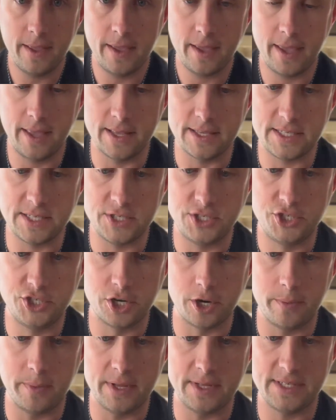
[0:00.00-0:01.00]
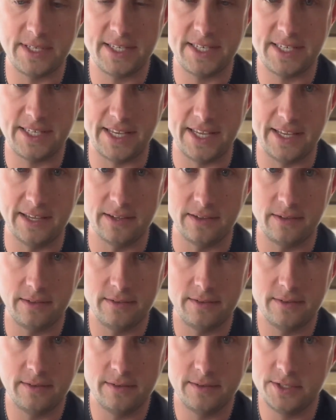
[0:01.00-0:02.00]
Again, this is German
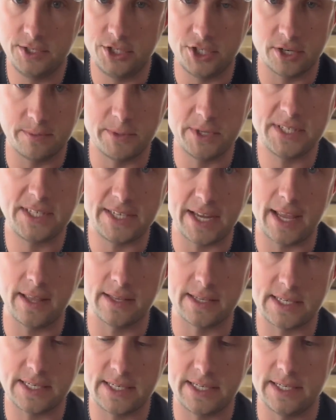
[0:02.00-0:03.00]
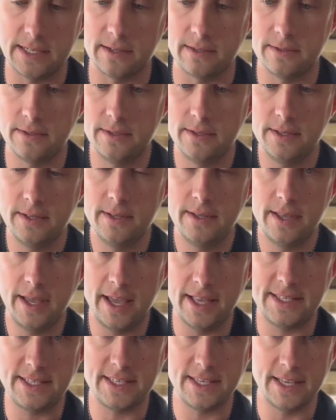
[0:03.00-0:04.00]
stainless steel.
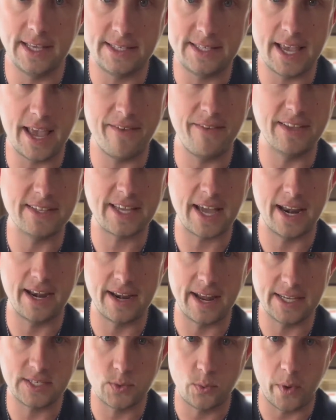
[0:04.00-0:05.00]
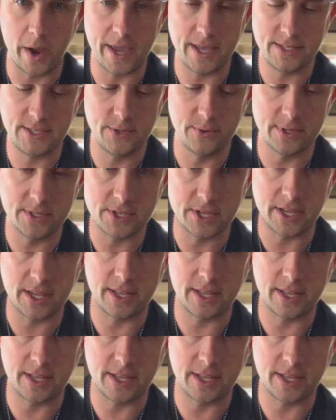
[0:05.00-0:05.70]
It's heavy. It's got a nice weight to it, so you